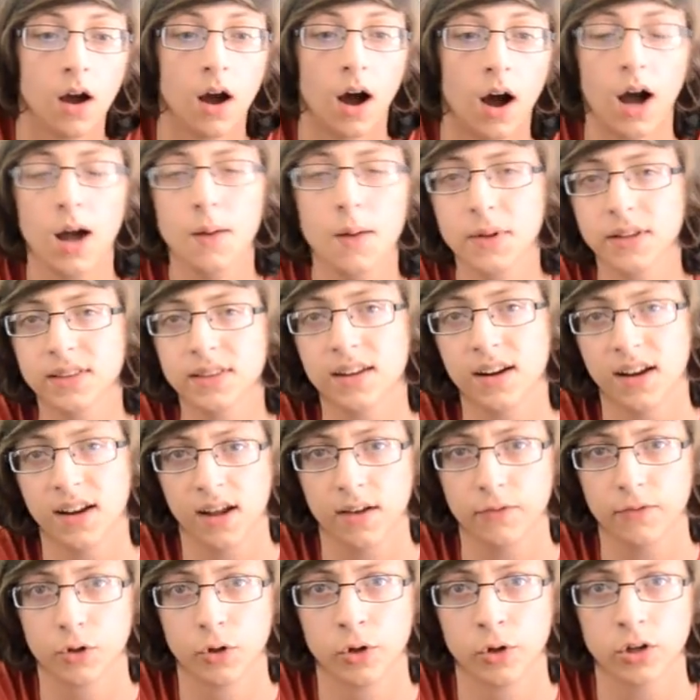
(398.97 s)
I bet that I
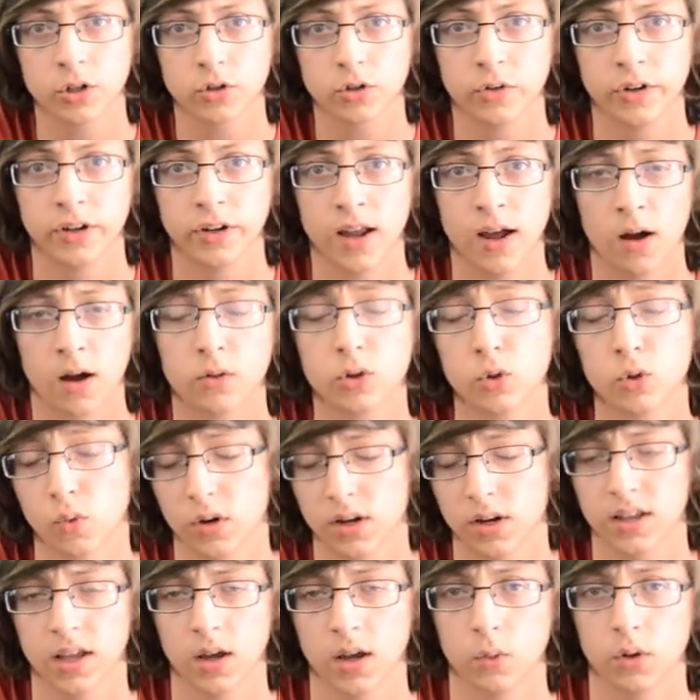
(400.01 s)
have you hooked right now and you
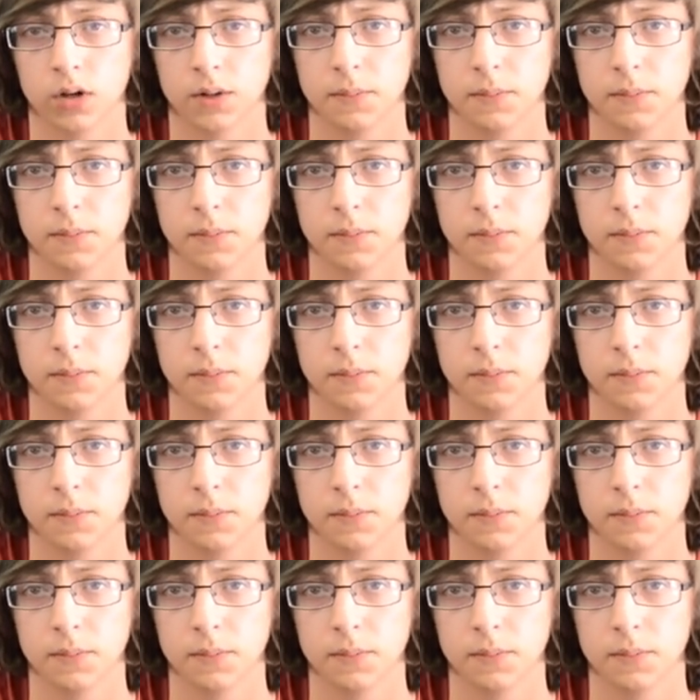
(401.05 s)
want to get one